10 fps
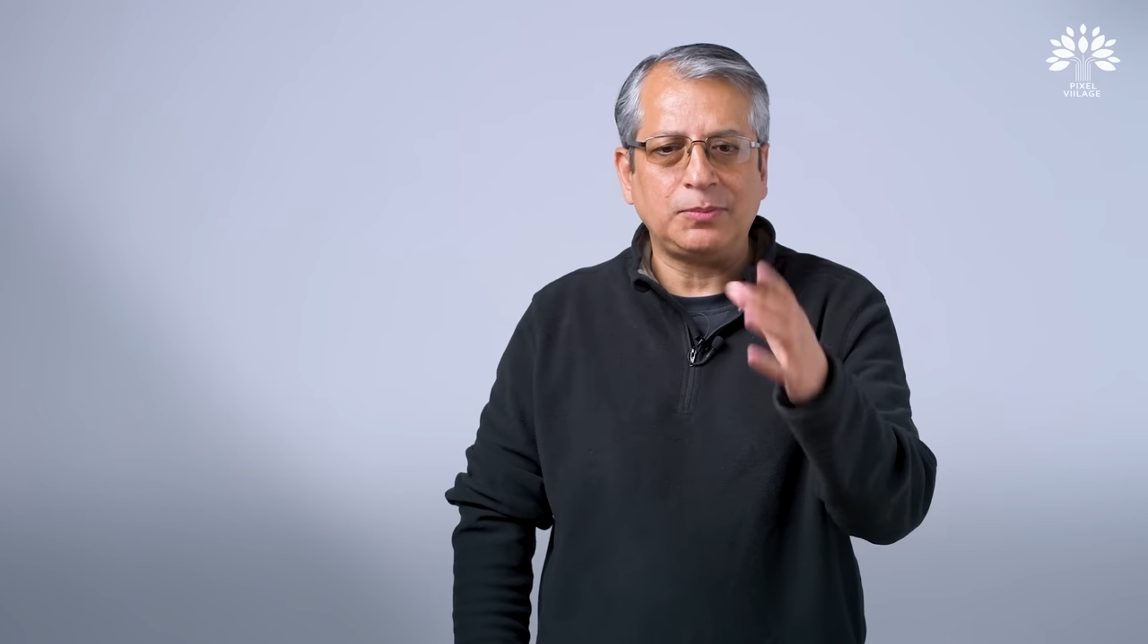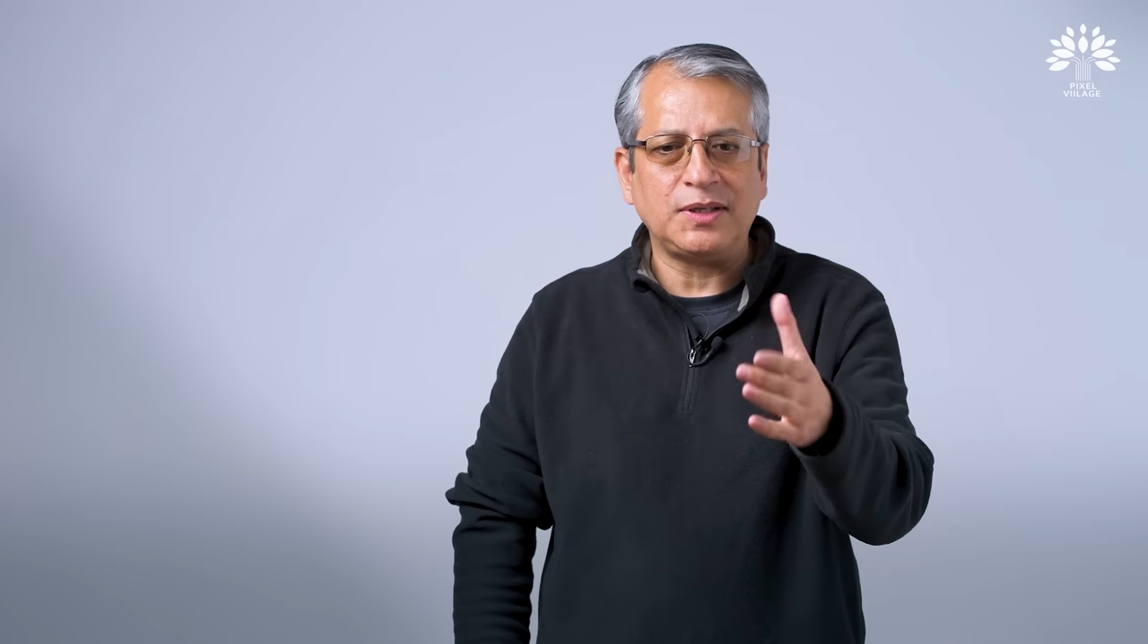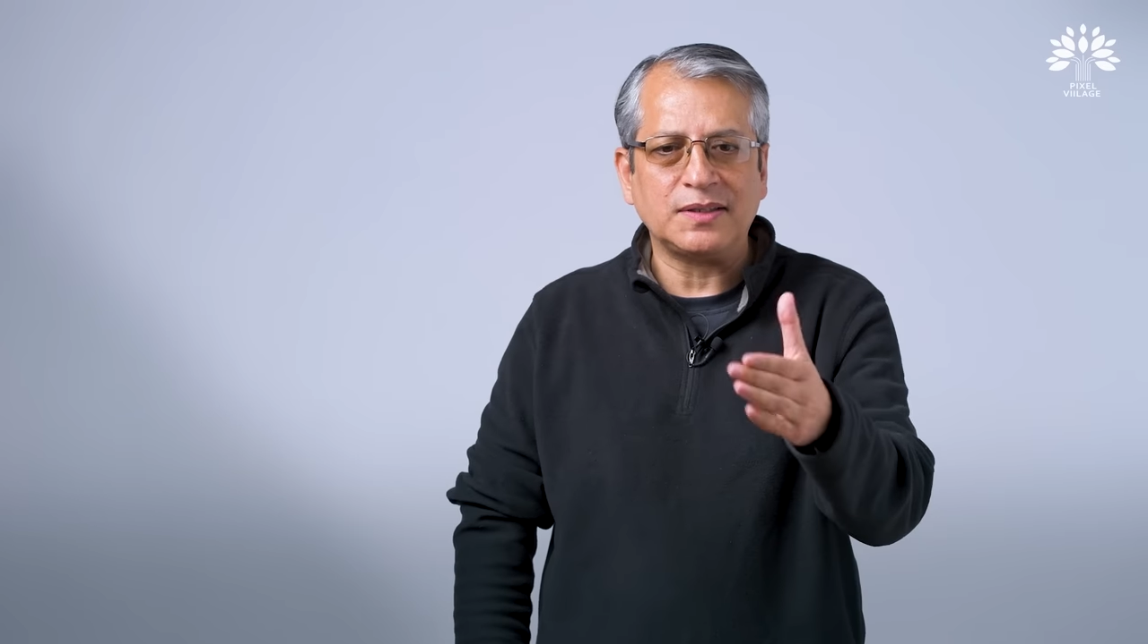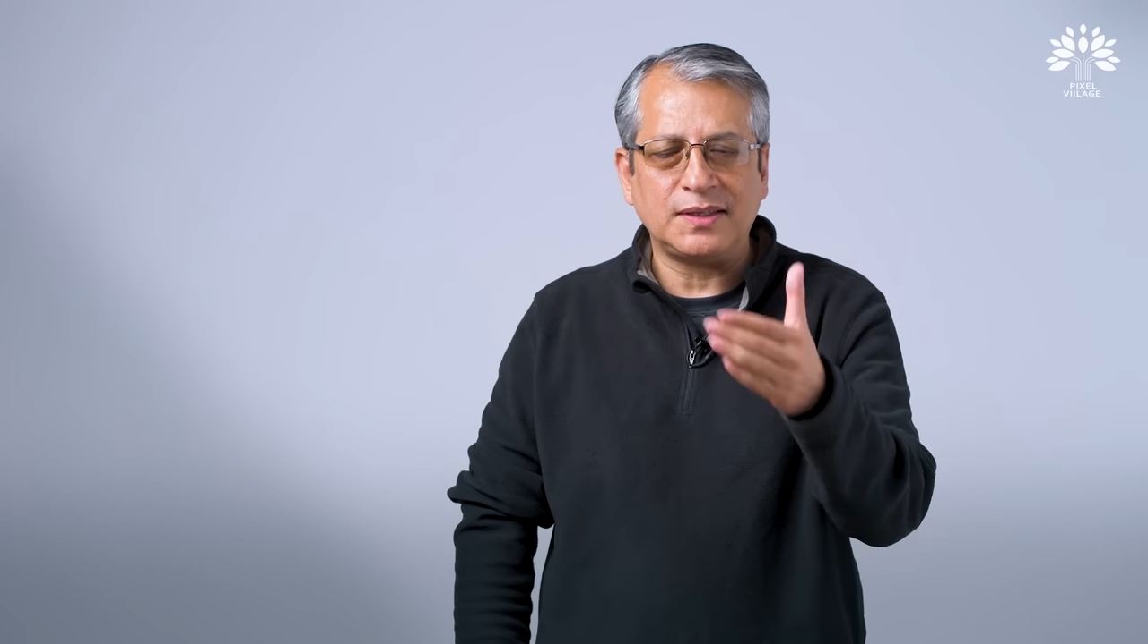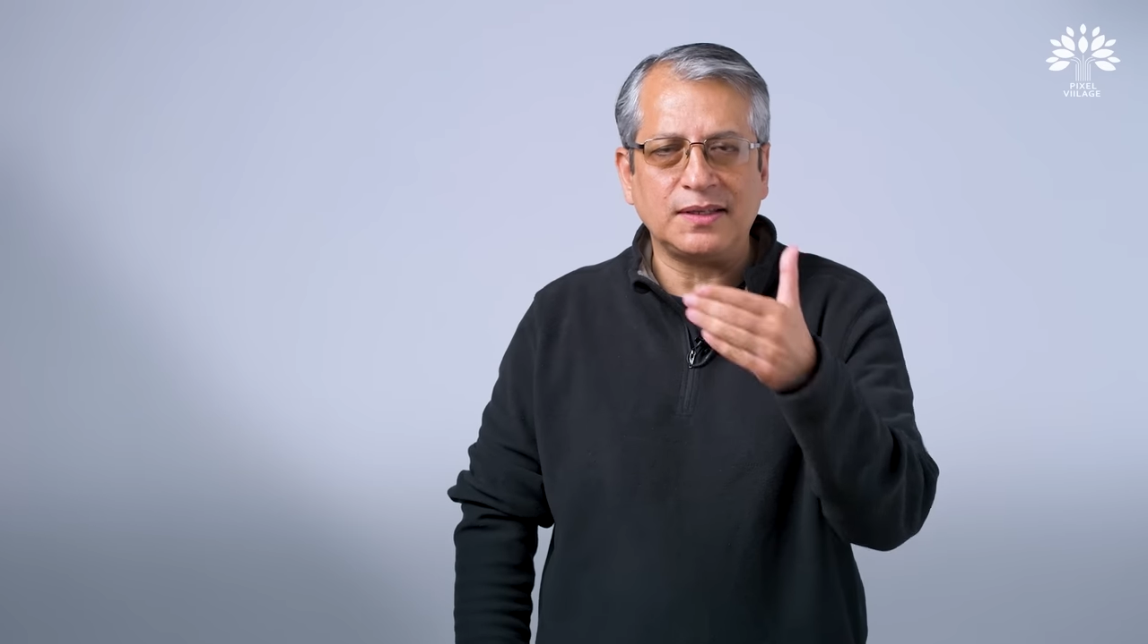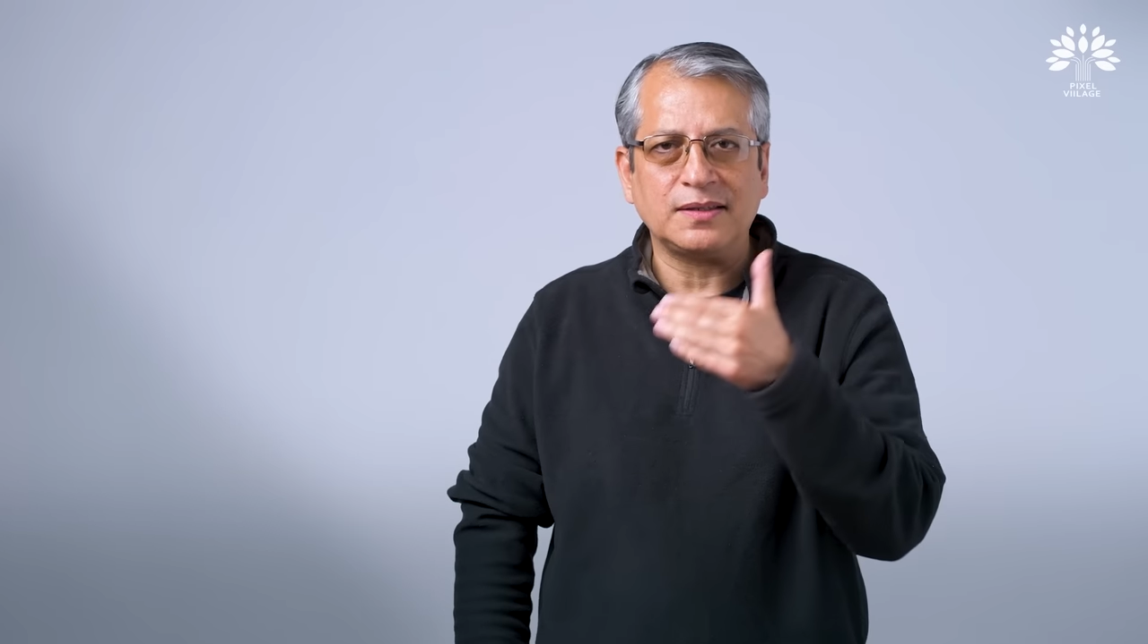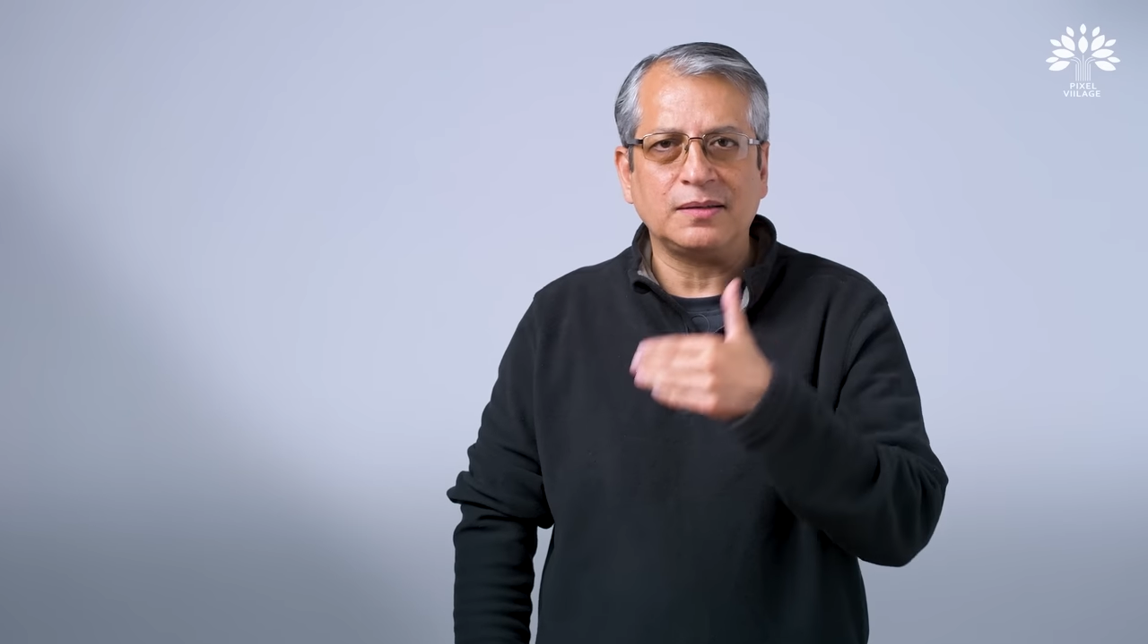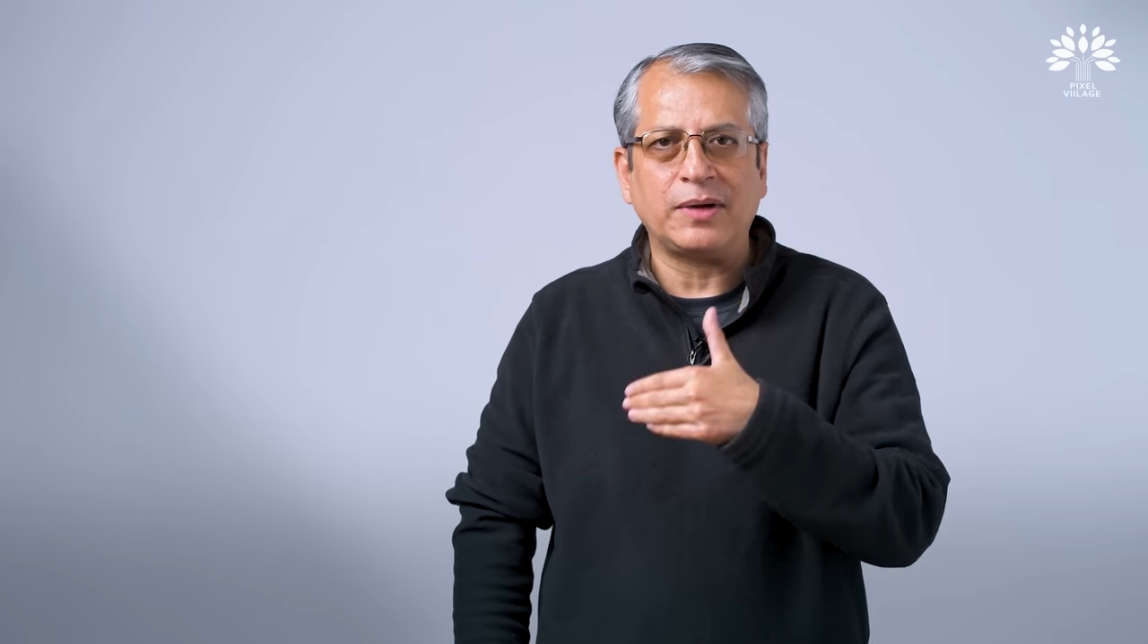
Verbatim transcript: these things in